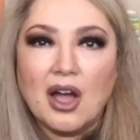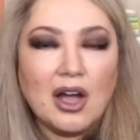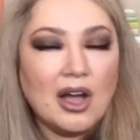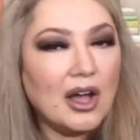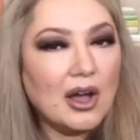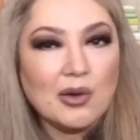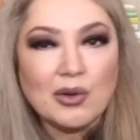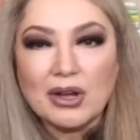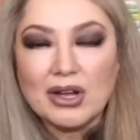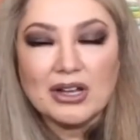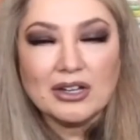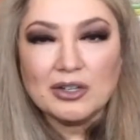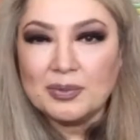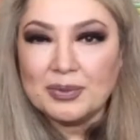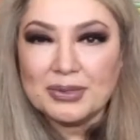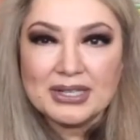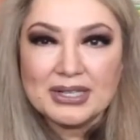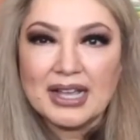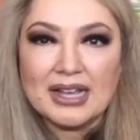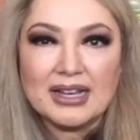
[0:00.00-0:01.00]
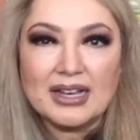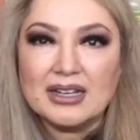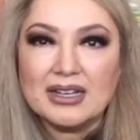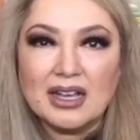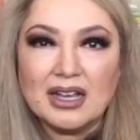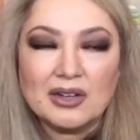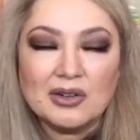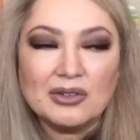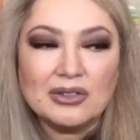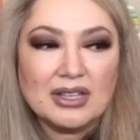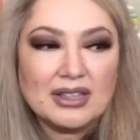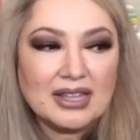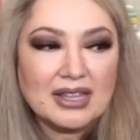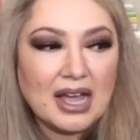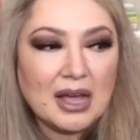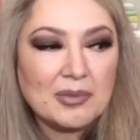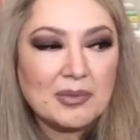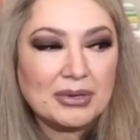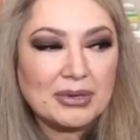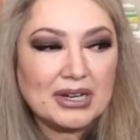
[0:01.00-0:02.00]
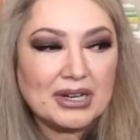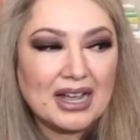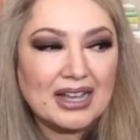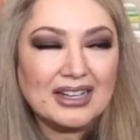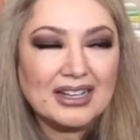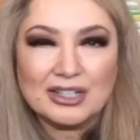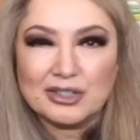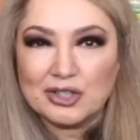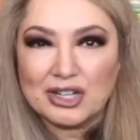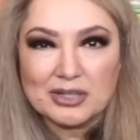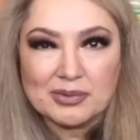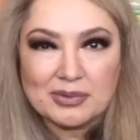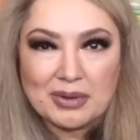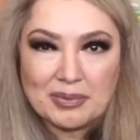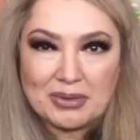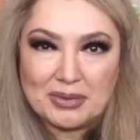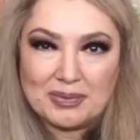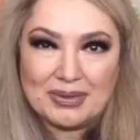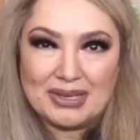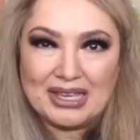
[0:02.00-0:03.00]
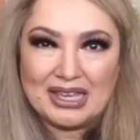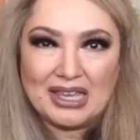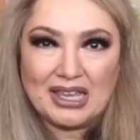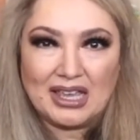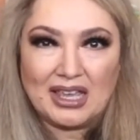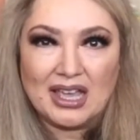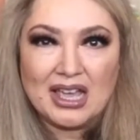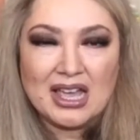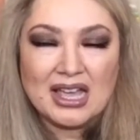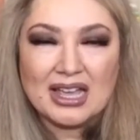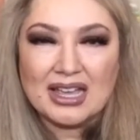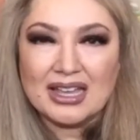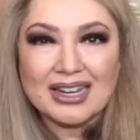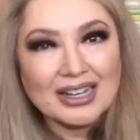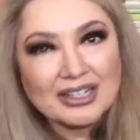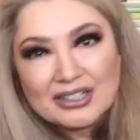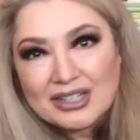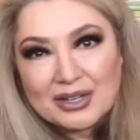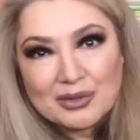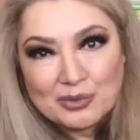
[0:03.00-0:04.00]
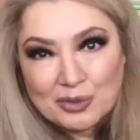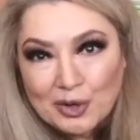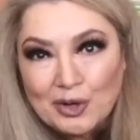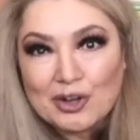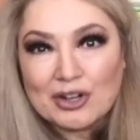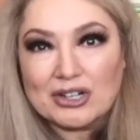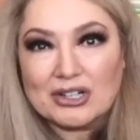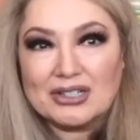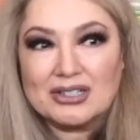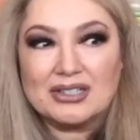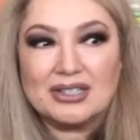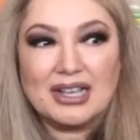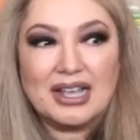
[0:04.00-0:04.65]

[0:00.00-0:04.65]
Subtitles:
Oh, 100%. And not only that, but I trust my PPE. It works.